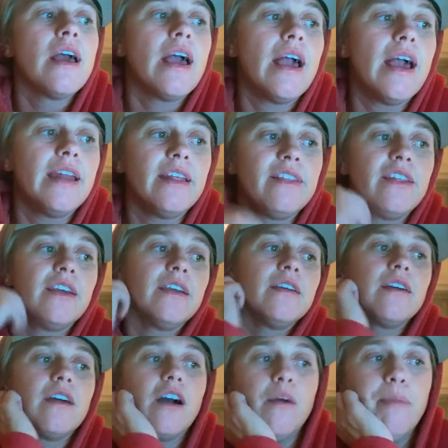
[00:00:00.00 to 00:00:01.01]

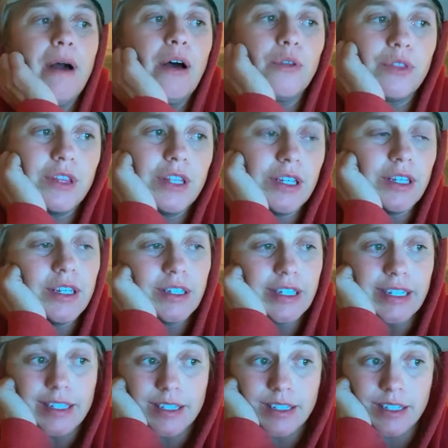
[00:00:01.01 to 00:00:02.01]
anything about the
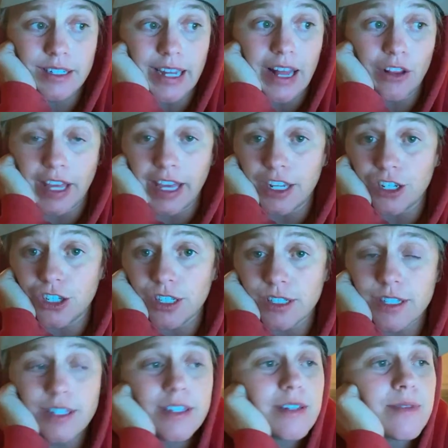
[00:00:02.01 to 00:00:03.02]
instant
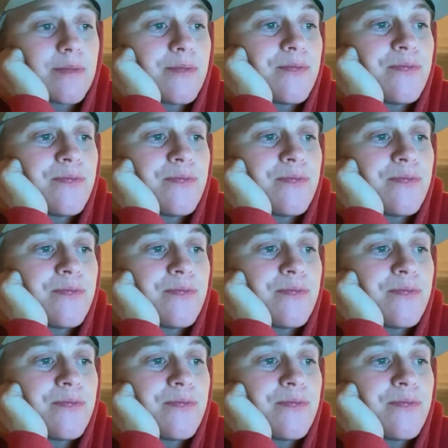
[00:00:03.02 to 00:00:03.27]
allegations,